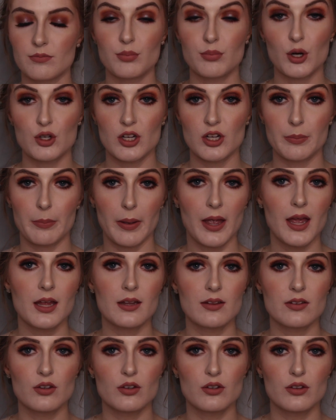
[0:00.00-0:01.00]
project
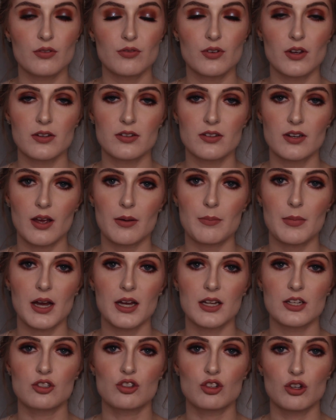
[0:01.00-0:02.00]
pan. So the first time
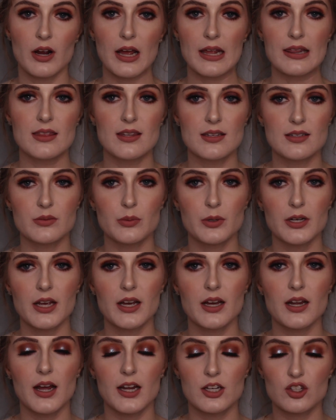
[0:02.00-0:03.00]
I tried this one
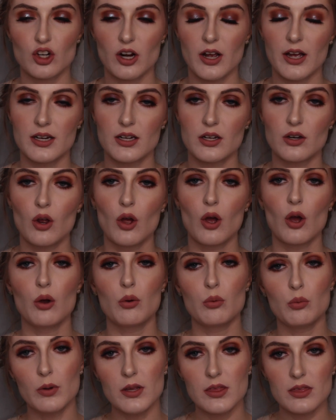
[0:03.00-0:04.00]
out, I tried it
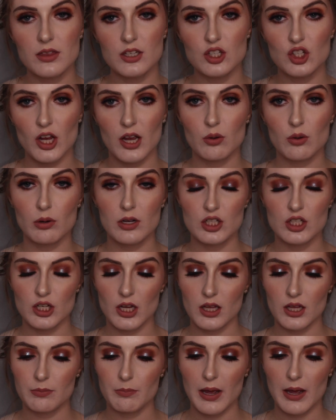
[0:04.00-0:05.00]
with the J1
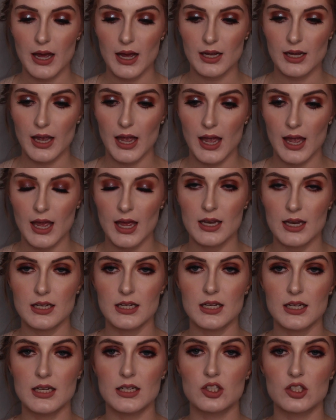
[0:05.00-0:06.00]
Jelly Pack and
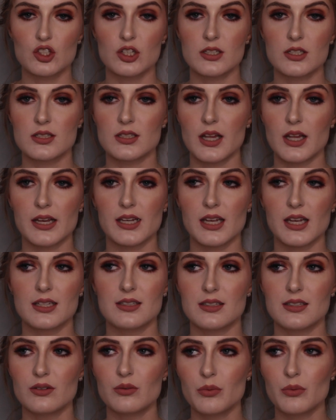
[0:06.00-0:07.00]
it just it
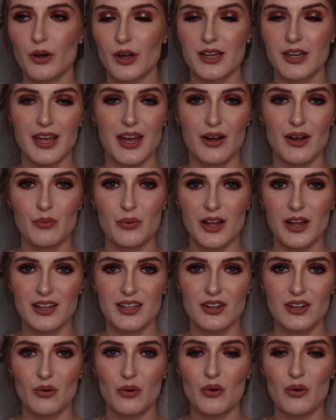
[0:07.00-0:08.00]
didn't work out well
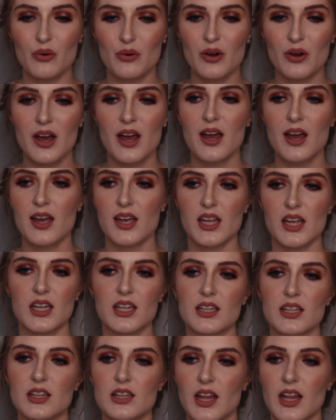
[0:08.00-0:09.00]
at all.
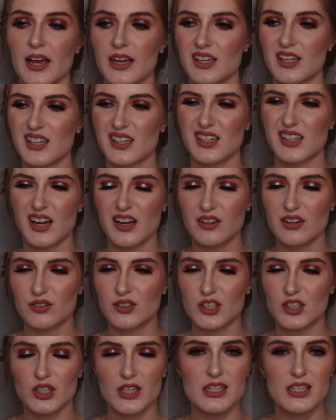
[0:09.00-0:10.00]
It kind of
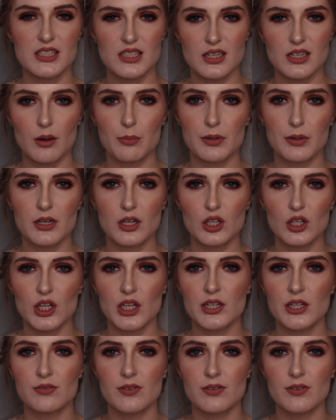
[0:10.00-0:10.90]
creased up in a lot